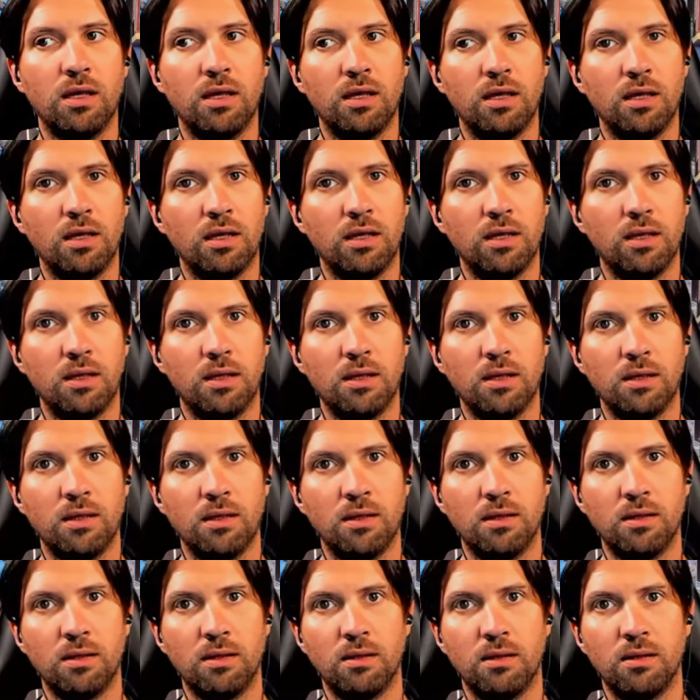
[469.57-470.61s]

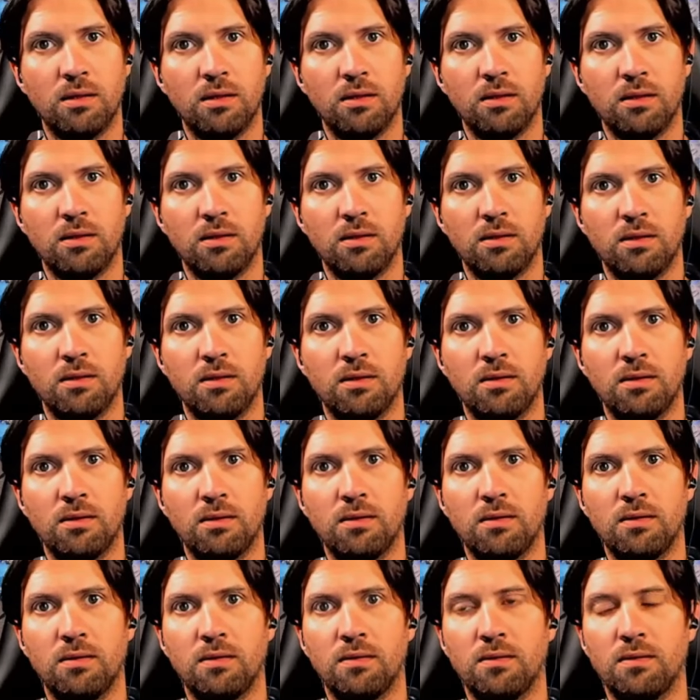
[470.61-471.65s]

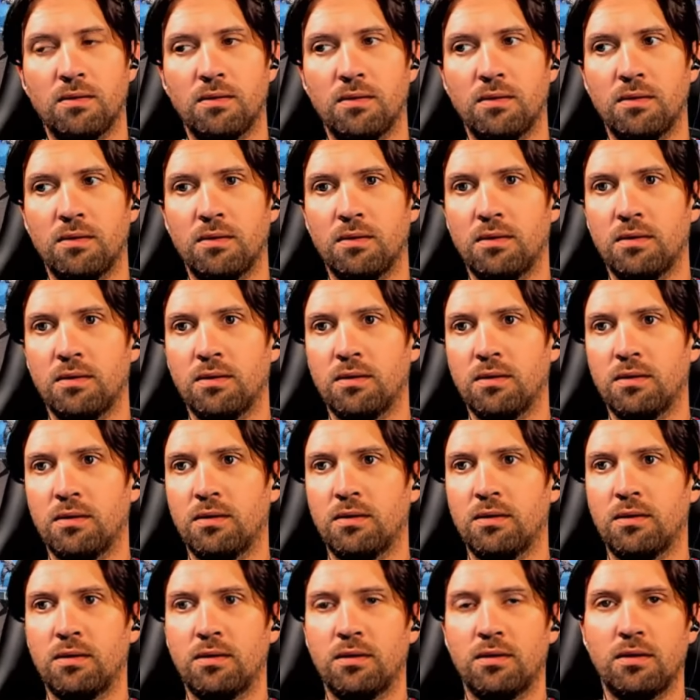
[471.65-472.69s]

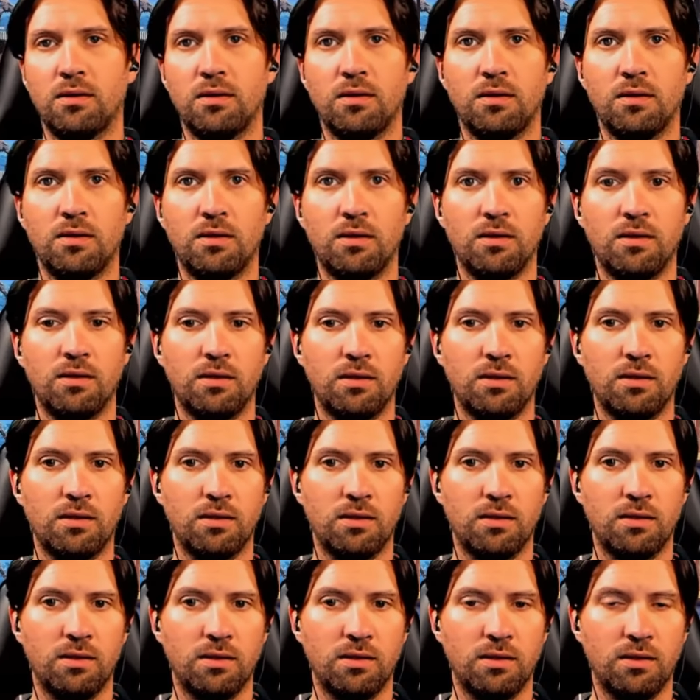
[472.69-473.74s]

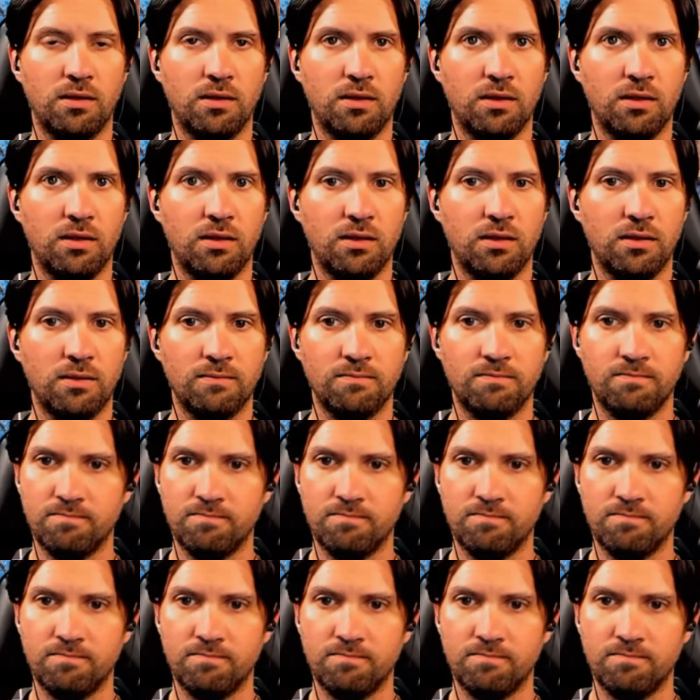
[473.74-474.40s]
Nothing is said.